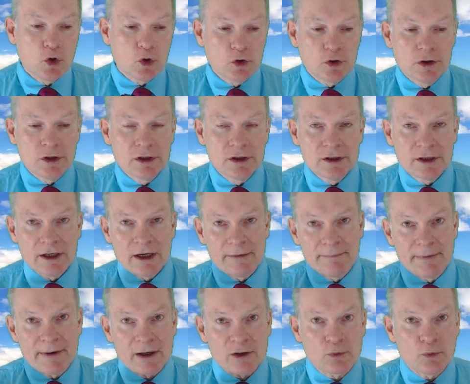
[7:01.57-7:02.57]
good
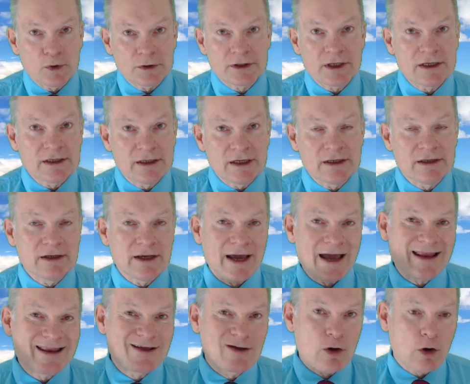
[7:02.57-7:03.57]
about what they did
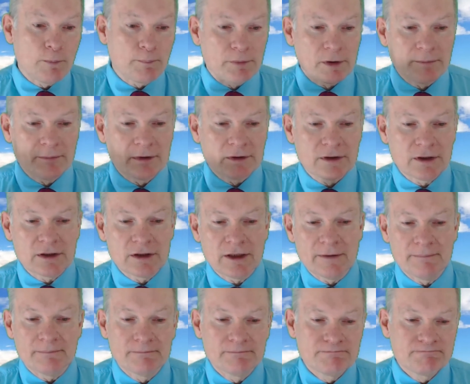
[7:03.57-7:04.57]
and complimenting
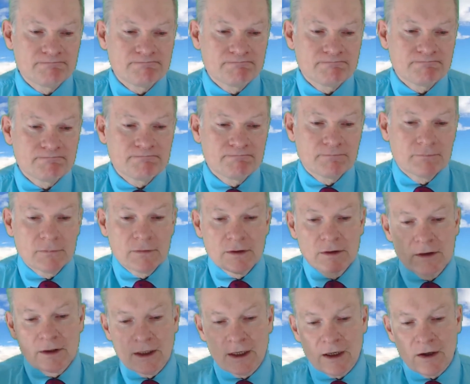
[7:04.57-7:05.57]
them.
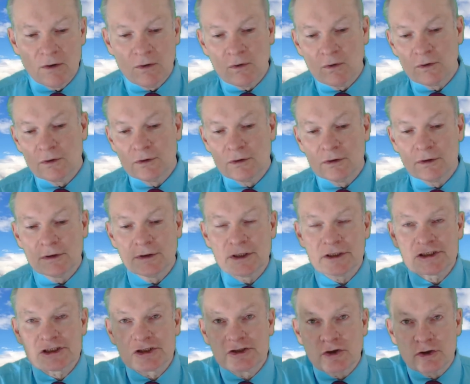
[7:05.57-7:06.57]
Now,
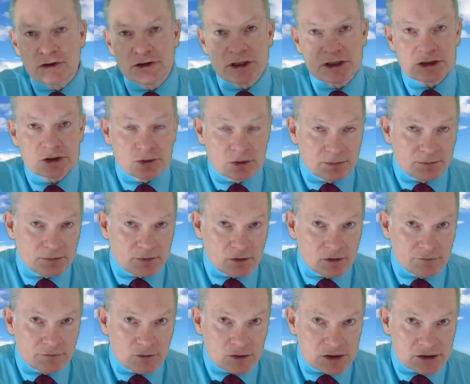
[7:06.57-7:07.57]
this is not just to
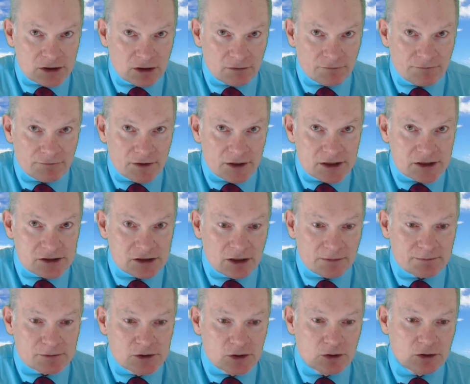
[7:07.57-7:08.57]
improve yourself, these
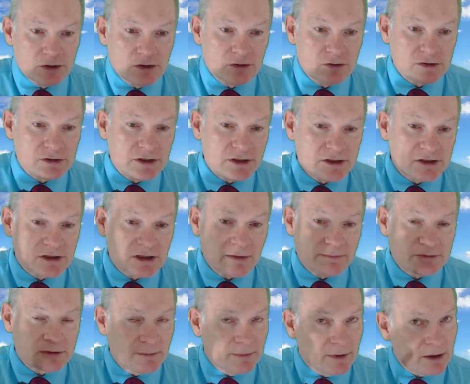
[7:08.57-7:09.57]
tips. You can use these
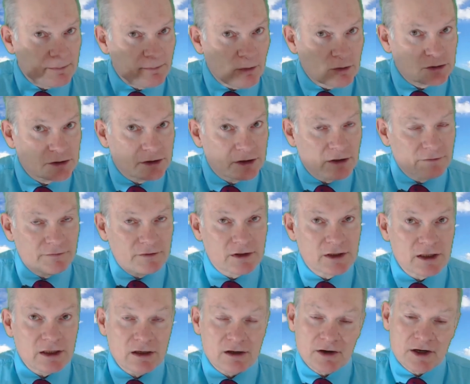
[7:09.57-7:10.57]
tips about
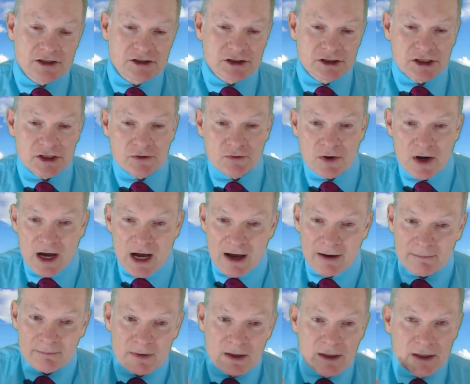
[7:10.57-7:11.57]
positivity, raising your
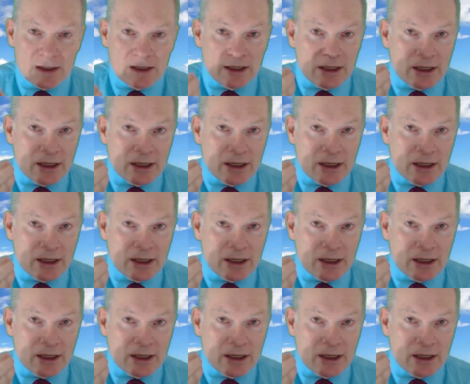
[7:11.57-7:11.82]
arm,